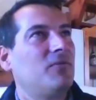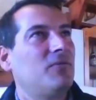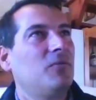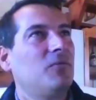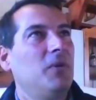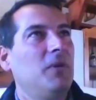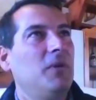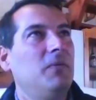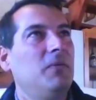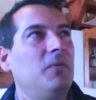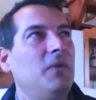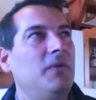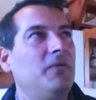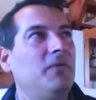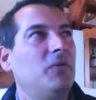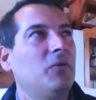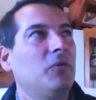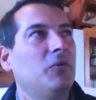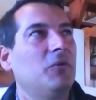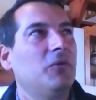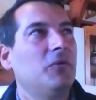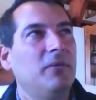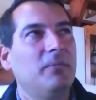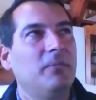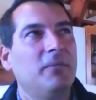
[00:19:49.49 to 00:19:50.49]
We've
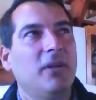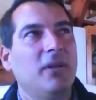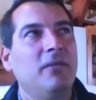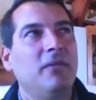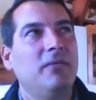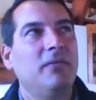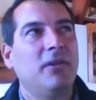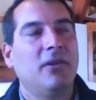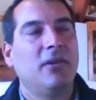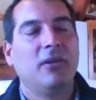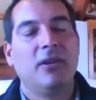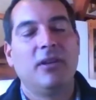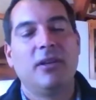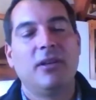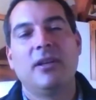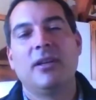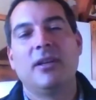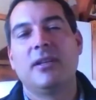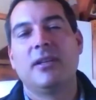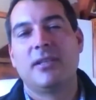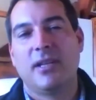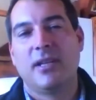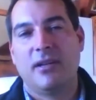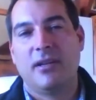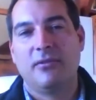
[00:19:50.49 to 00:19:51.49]
taught him over the
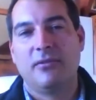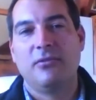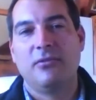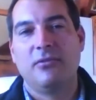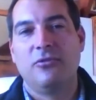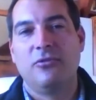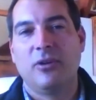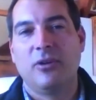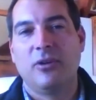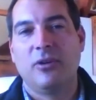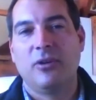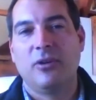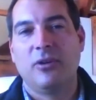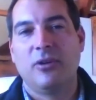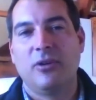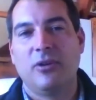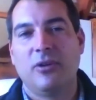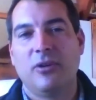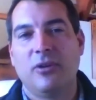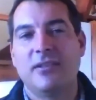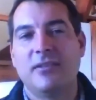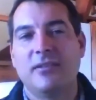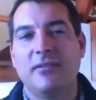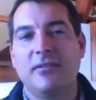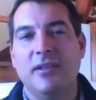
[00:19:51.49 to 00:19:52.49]
holidays how to drop the
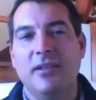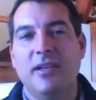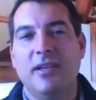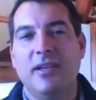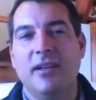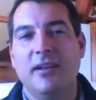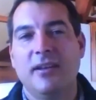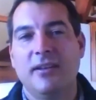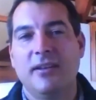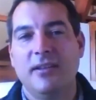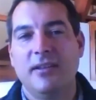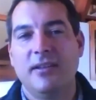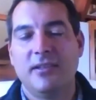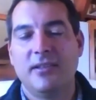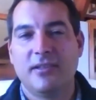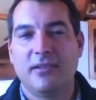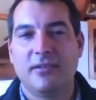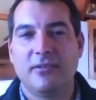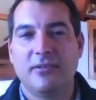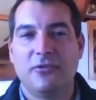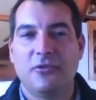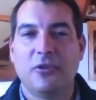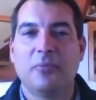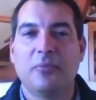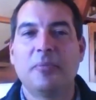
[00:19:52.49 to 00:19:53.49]
ski, so he can at least
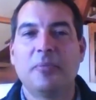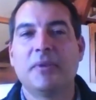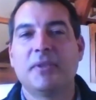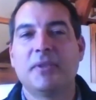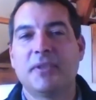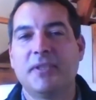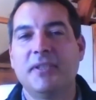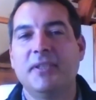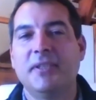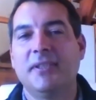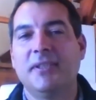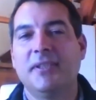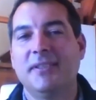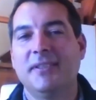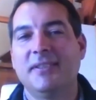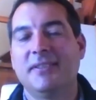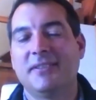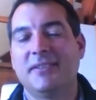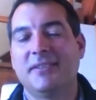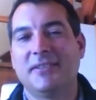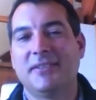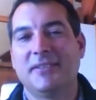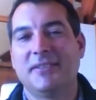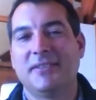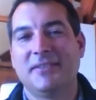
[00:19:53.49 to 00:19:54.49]
now drop the ski.
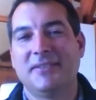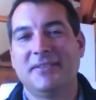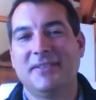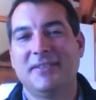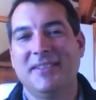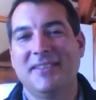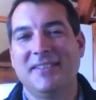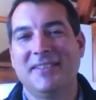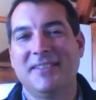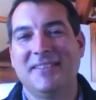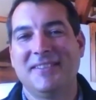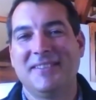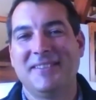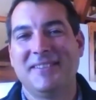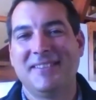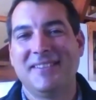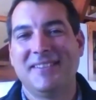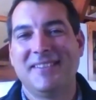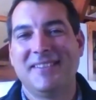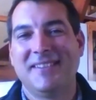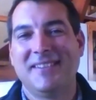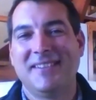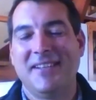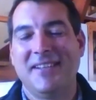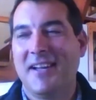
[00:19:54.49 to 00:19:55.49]
So
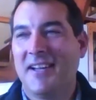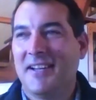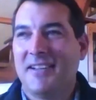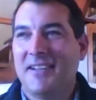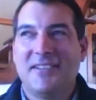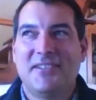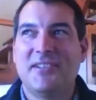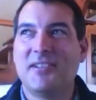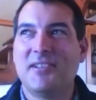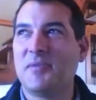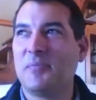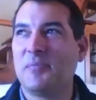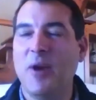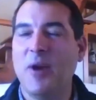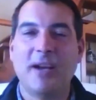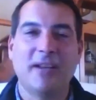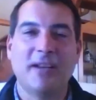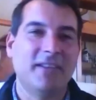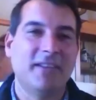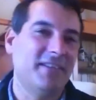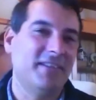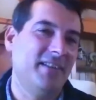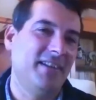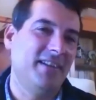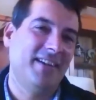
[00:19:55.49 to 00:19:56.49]
yeah, it's just
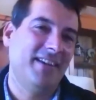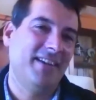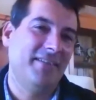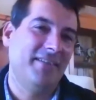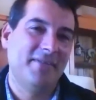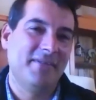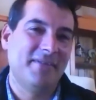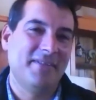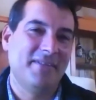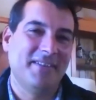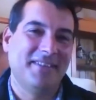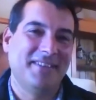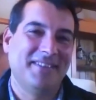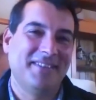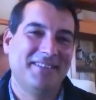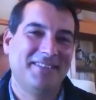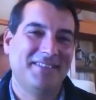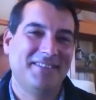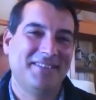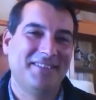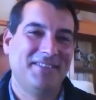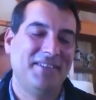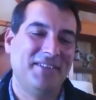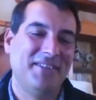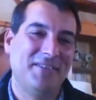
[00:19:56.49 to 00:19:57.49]
practice, like everything.
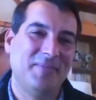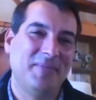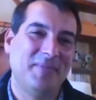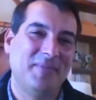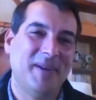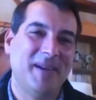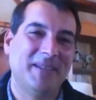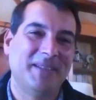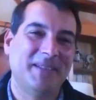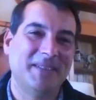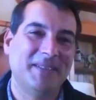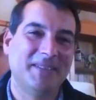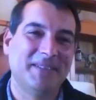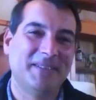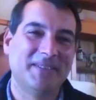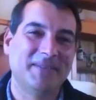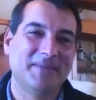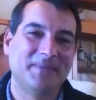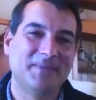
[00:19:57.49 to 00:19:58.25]
You need to practice.